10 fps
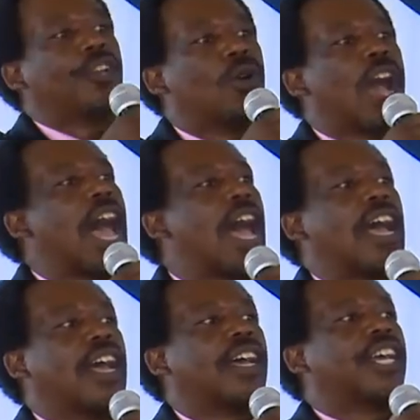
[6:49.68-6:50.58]
you
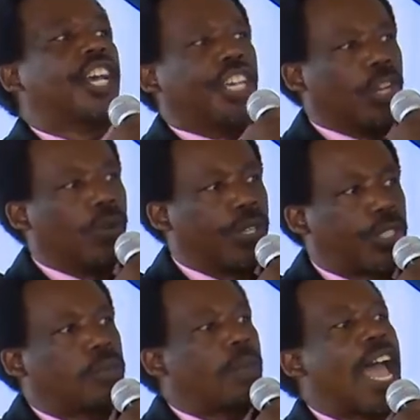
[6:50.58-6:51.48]
are, you will
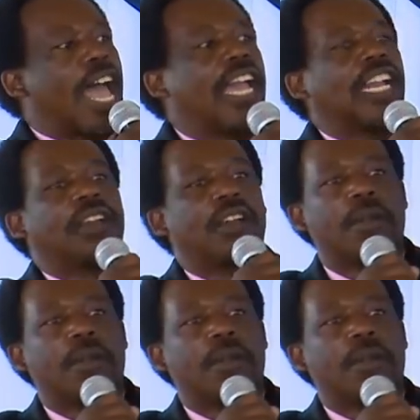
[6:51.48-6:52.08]
smile